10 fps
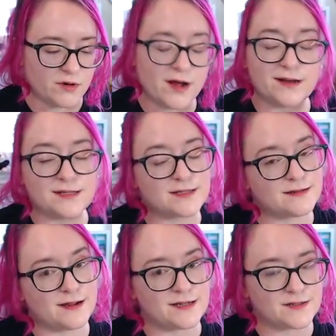Not
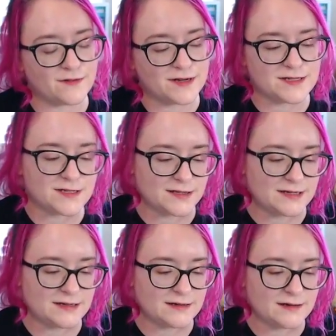as fun as
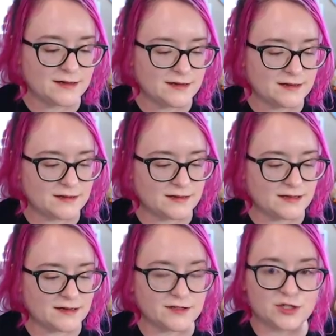the
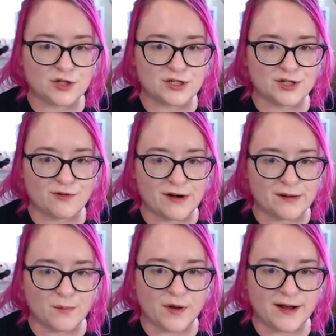illustration rare,
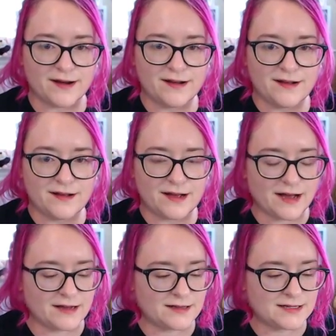but
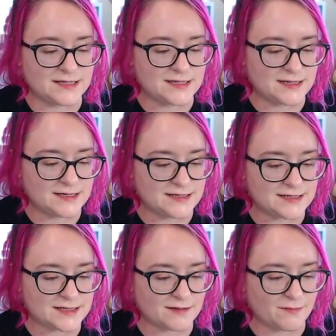I think
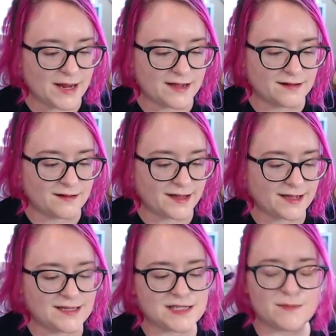he's making,
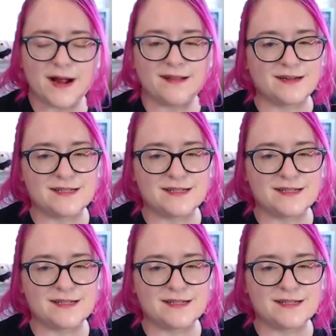like, he's smiling.